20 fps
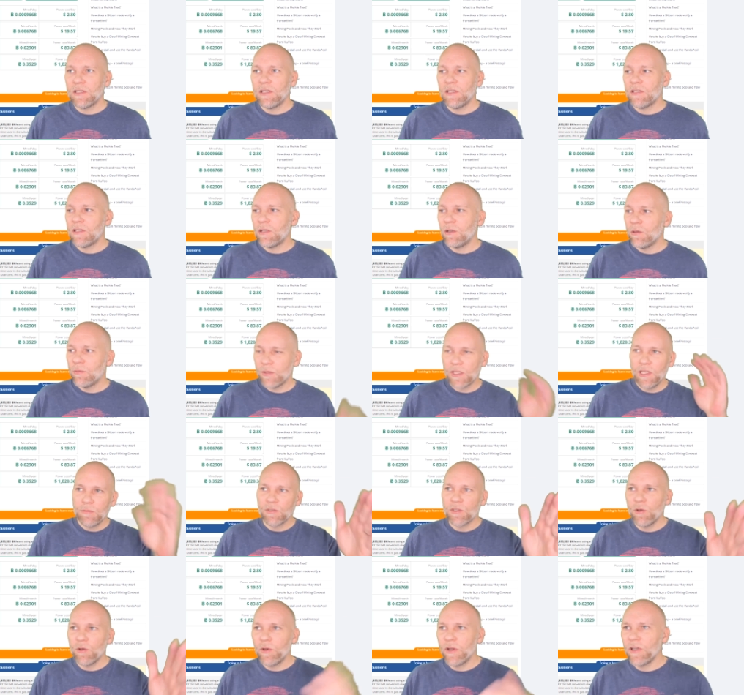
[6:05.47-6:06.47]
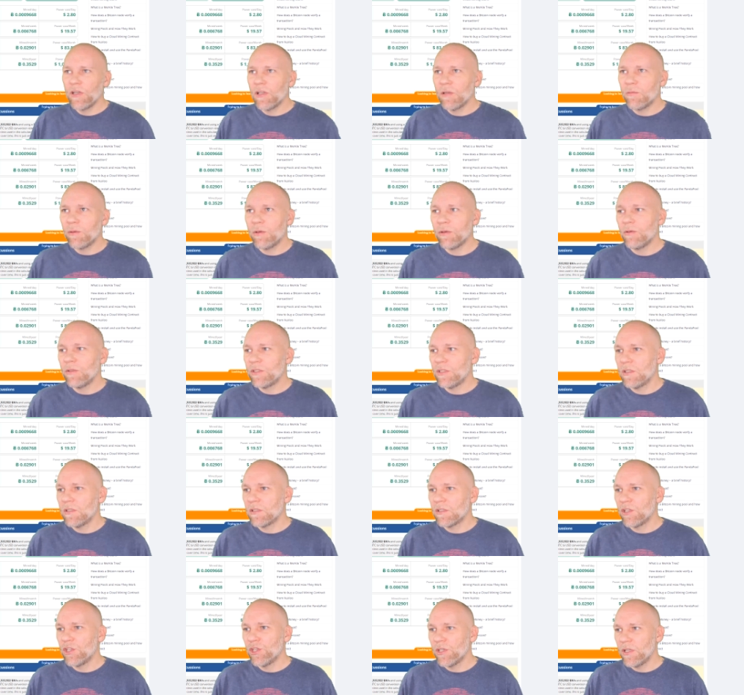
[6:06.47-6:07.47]
hope it keeps going up, which is
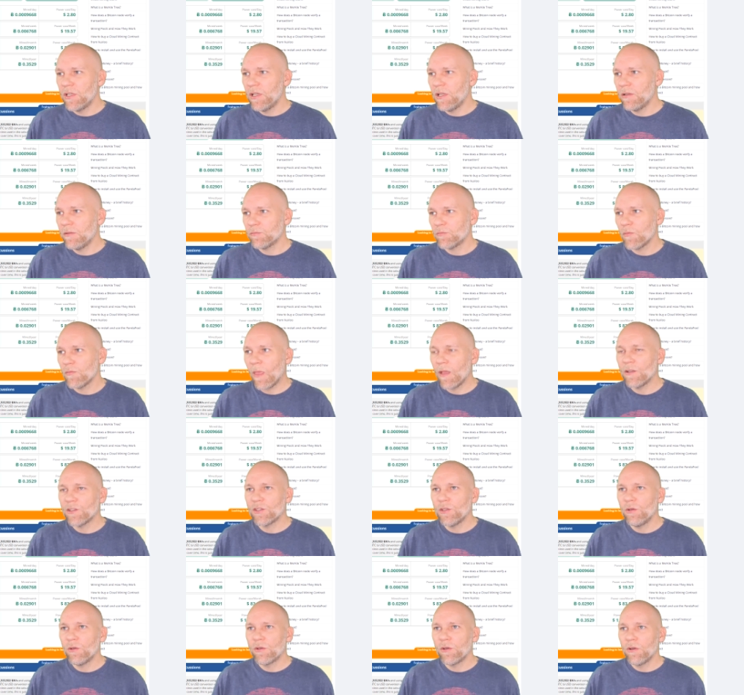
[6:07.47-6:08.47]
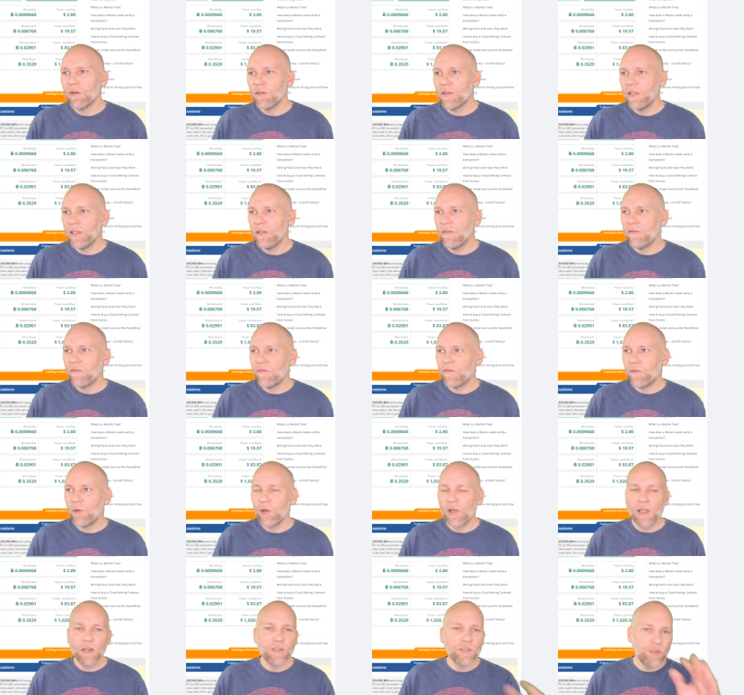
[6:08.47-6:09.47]
good. So currently
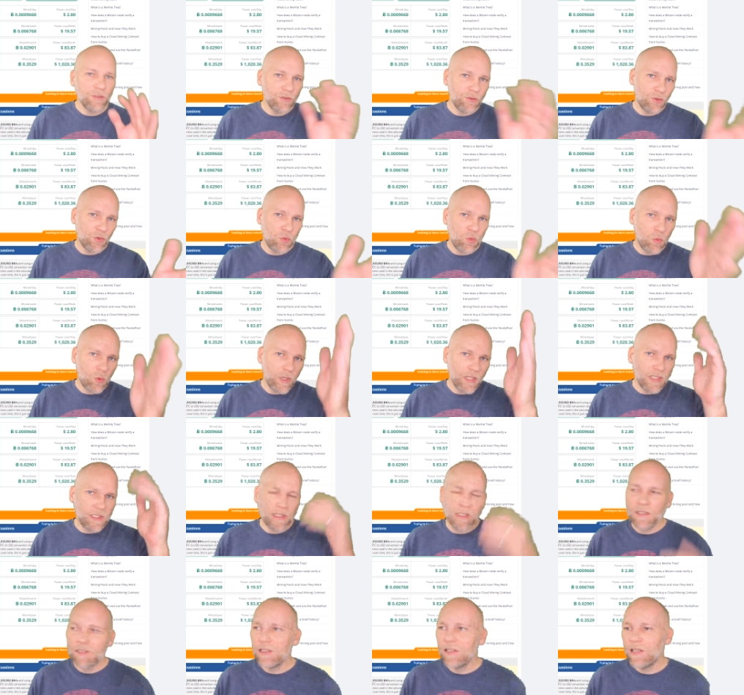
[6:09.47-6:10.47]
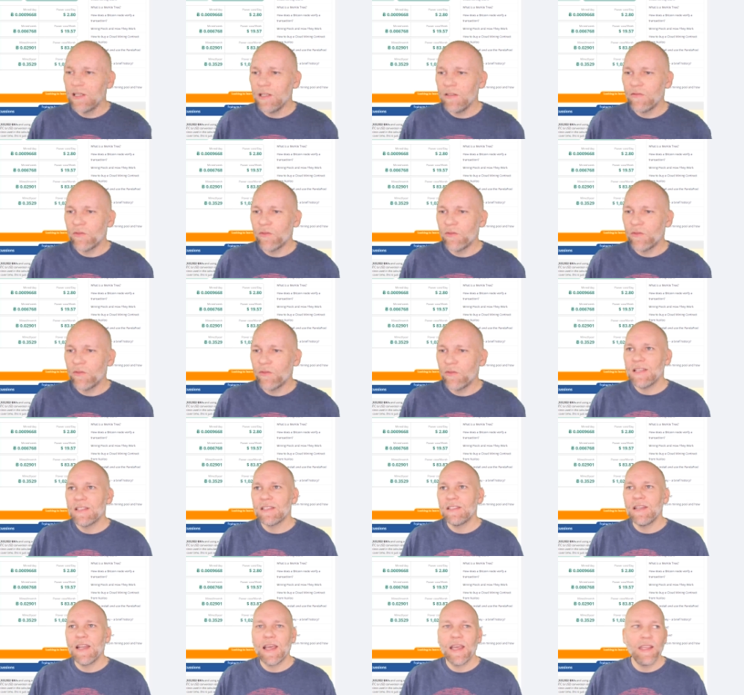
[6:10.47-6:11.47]
$4.20 a day for the
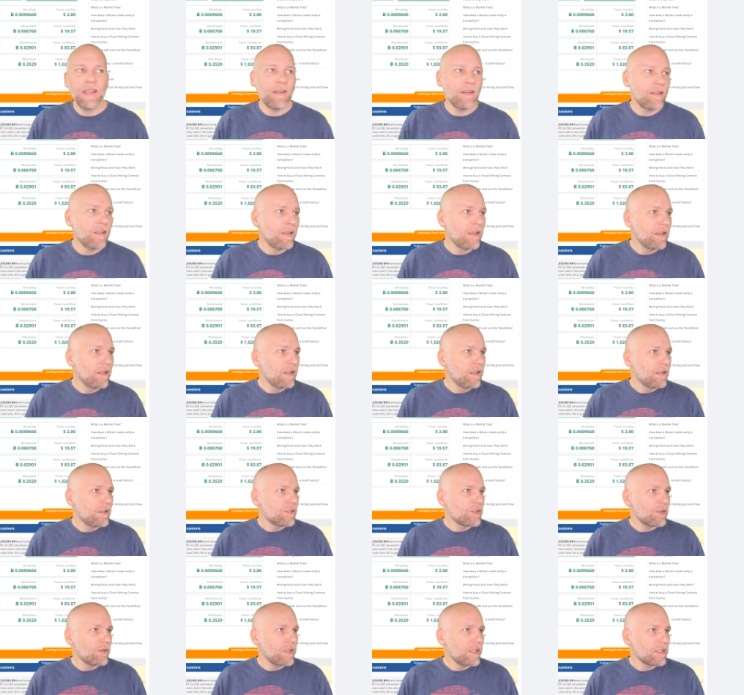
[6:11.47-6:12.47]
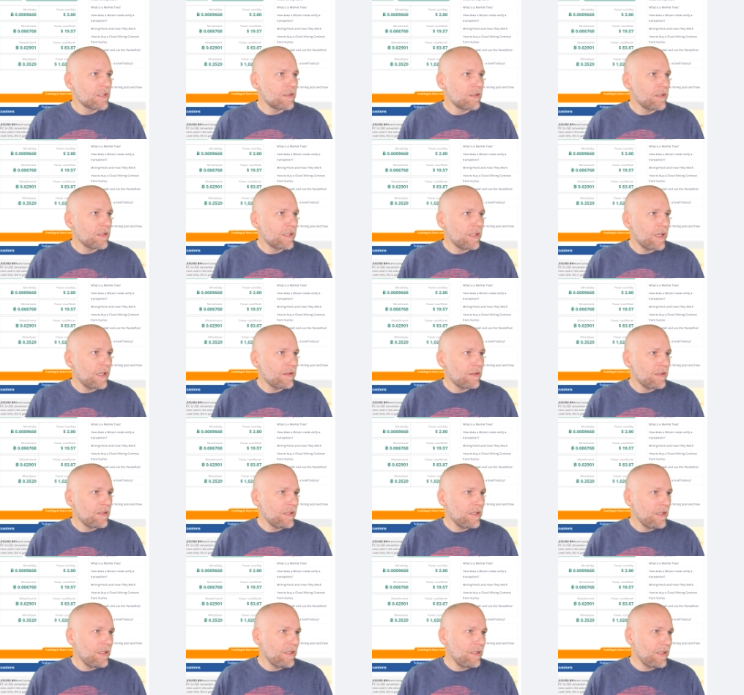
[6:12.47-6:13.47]
S9. So let's look at
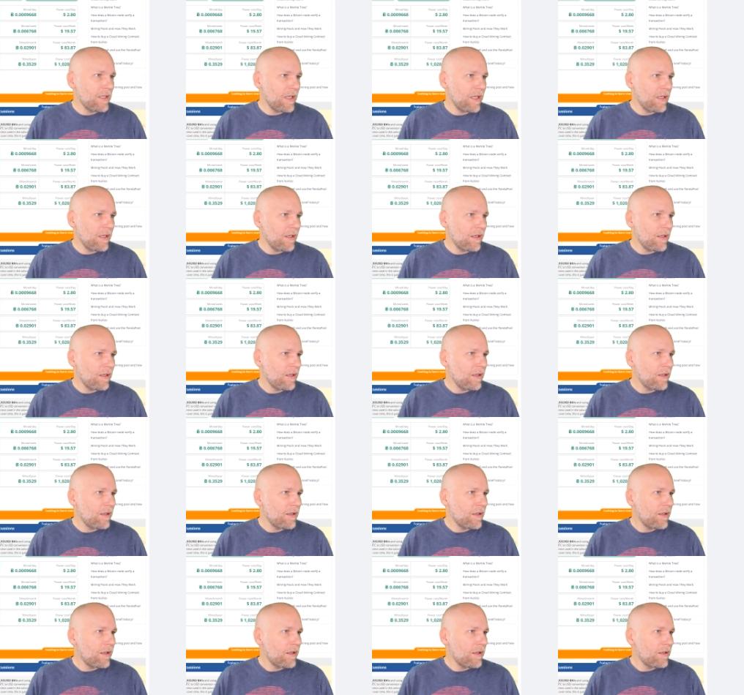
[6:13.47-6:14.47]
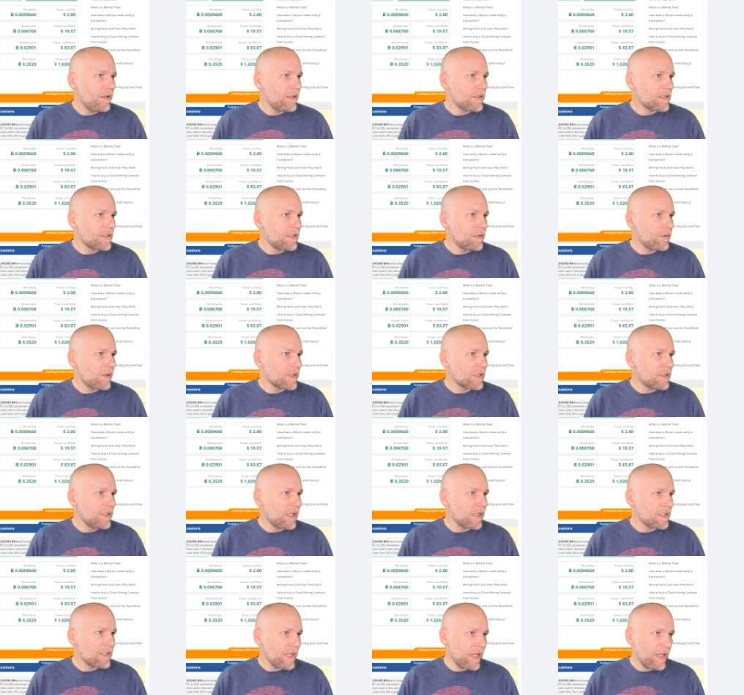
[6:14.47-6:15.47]
the, let's see what's
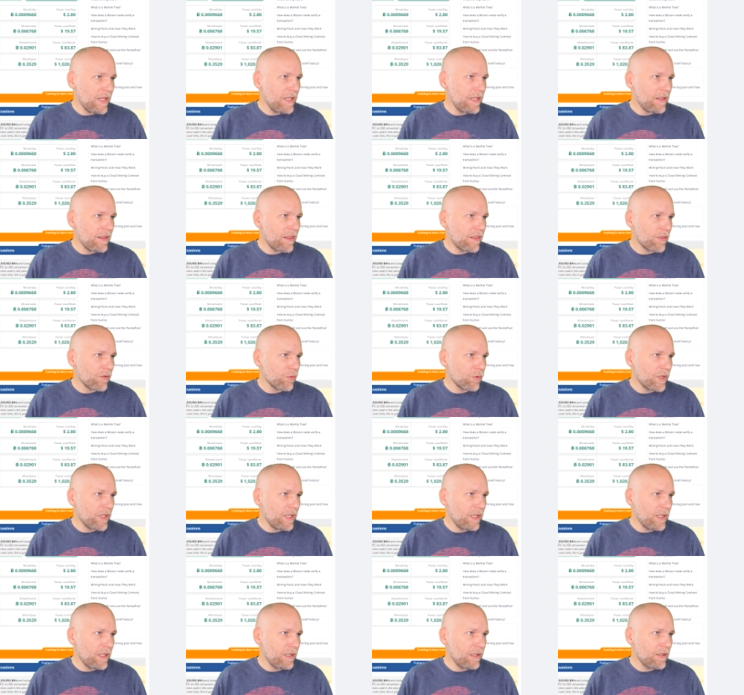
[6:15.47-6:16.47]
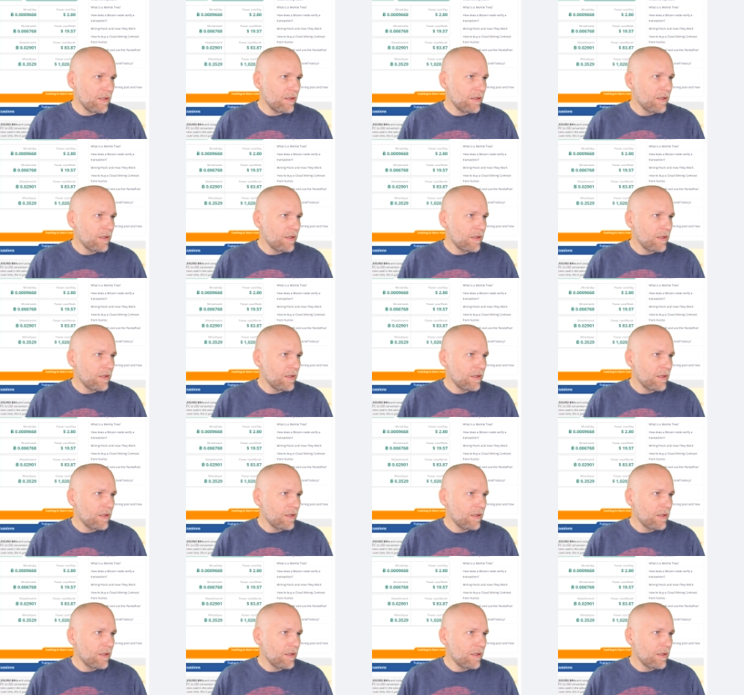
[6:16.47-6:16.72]
next. A3.